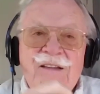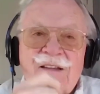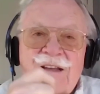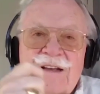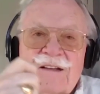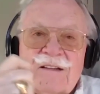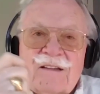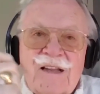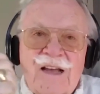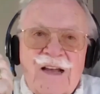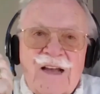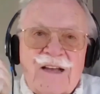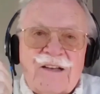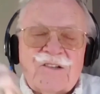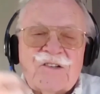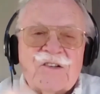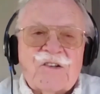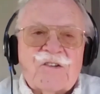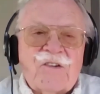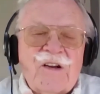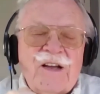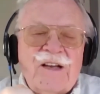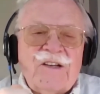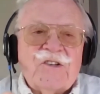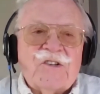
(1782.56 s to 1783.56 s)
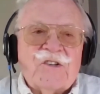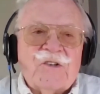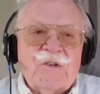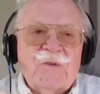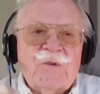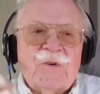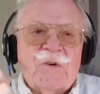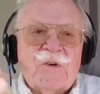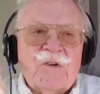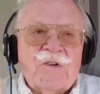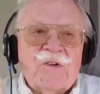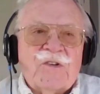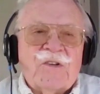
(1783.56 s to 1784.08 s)
They like straight
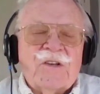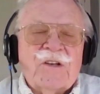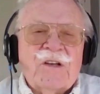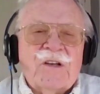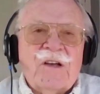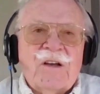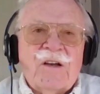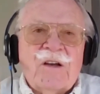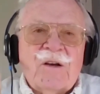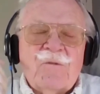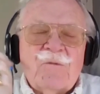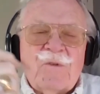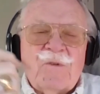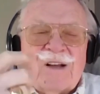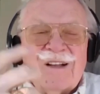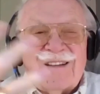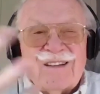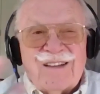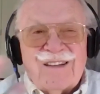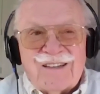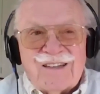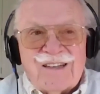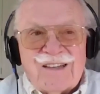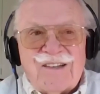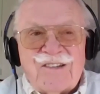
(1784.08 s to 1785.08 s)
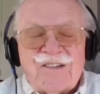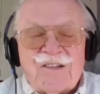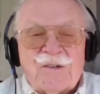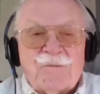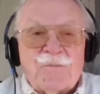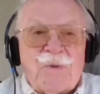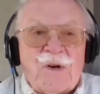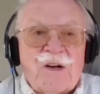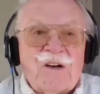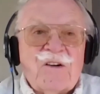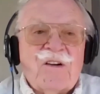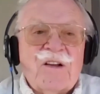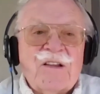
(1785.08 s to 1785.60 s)
shooters, well, at least
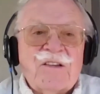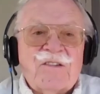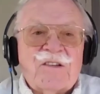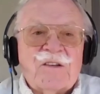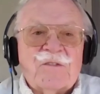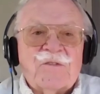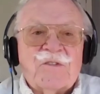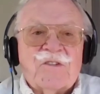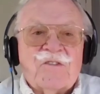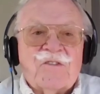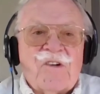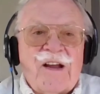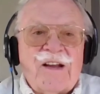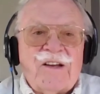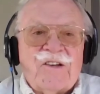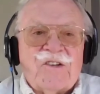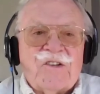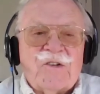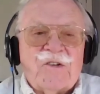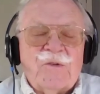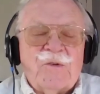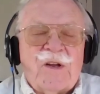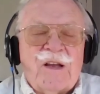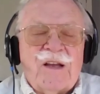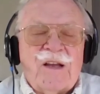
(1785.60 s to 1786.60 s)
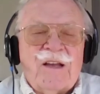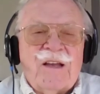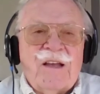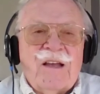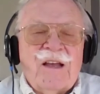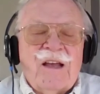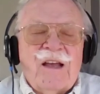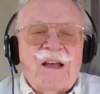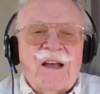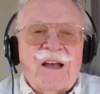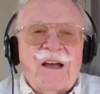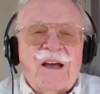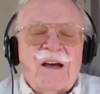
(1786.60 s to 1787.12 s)
appearance of straight shooting,
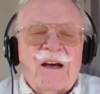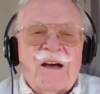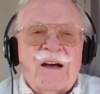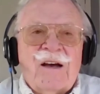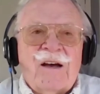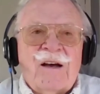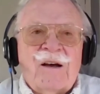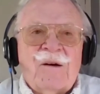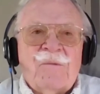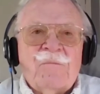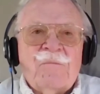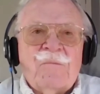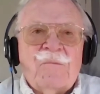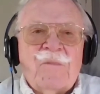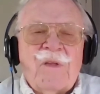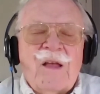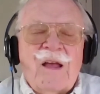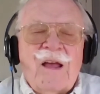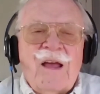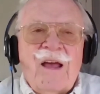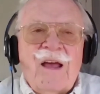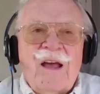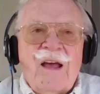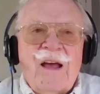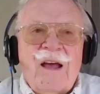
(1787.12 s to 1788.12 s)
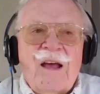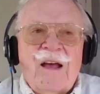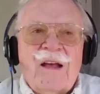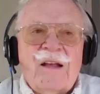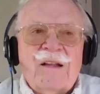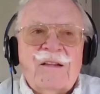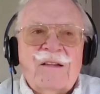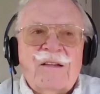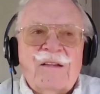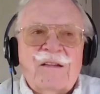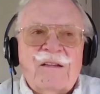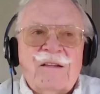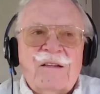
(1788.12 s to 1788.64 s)

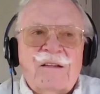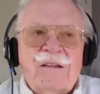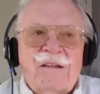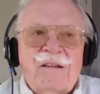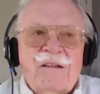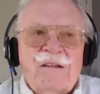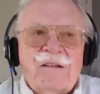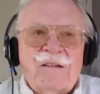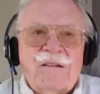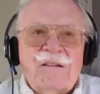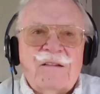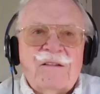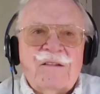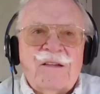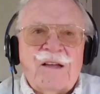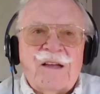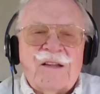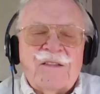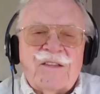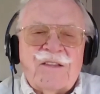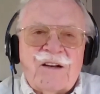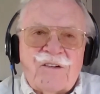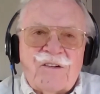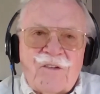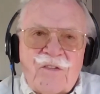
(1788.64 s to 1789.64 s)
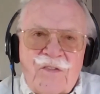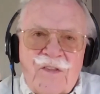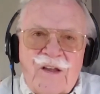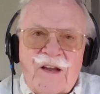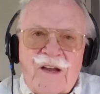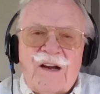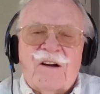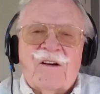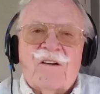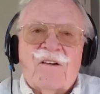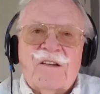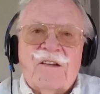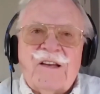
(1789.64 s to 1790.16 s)
and that they're
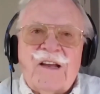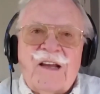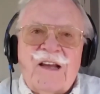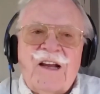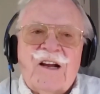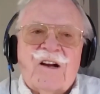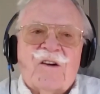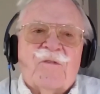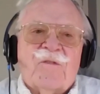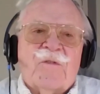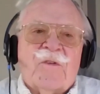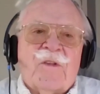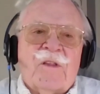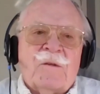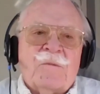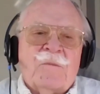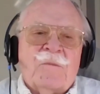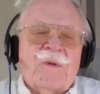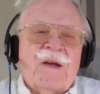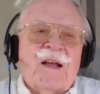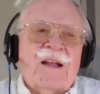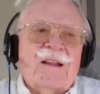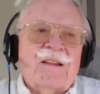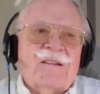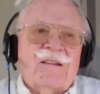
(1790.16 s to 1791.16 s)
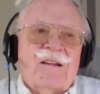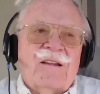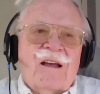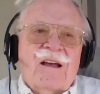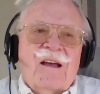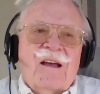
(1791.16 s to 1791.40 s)
there to hear from them. And